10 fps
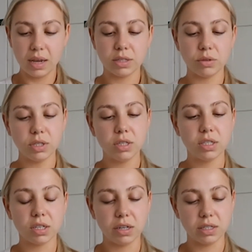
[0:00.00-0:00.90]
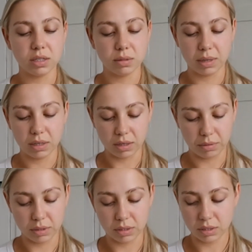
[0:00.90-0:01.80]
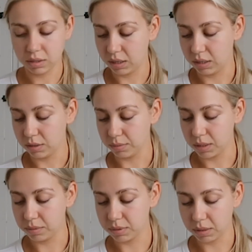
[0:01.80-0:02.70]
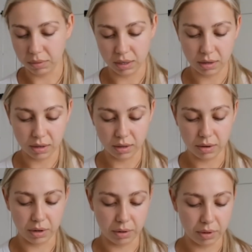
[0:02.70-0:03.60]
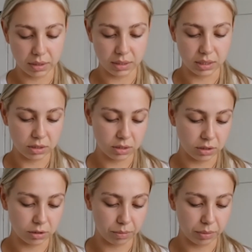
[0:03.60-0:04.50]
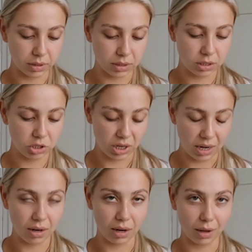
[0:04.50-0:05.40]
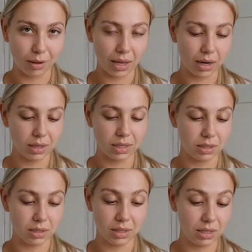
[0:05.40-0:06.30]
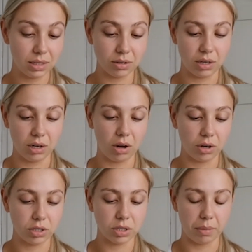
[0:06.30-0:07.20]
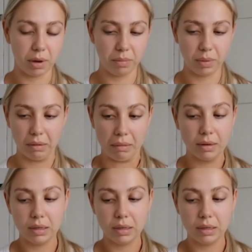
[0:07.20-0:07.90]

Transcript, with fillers: it's also the sizing as well though because like sometimes I'm like oh no I need to size up because it's Shein like I'll get this these are in a large so I'm hoping